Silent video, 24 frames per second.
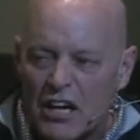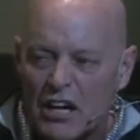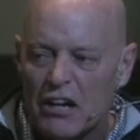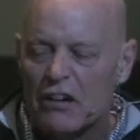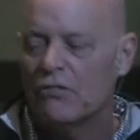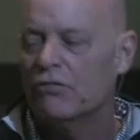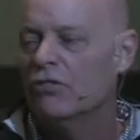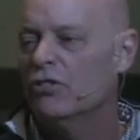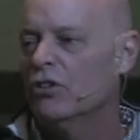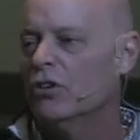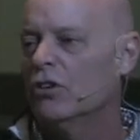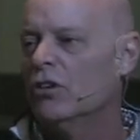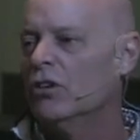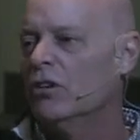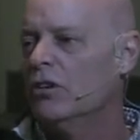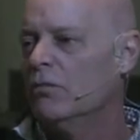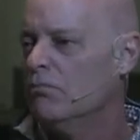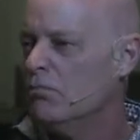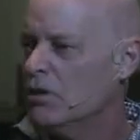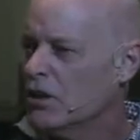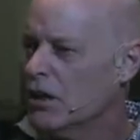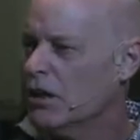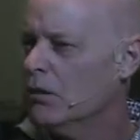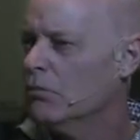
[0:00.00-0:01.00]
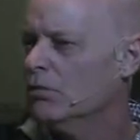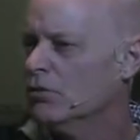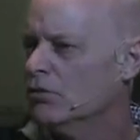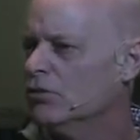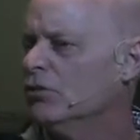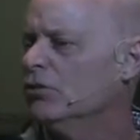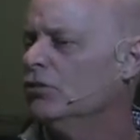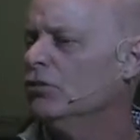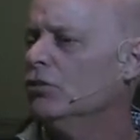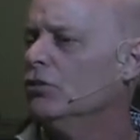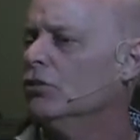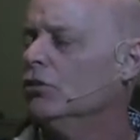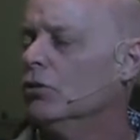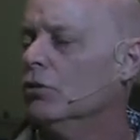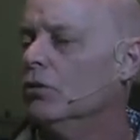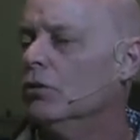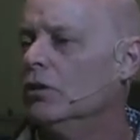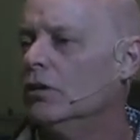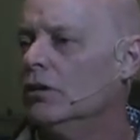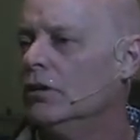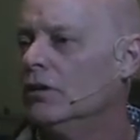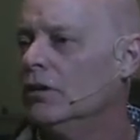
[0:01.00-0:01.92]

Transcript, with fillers: ever be able to do.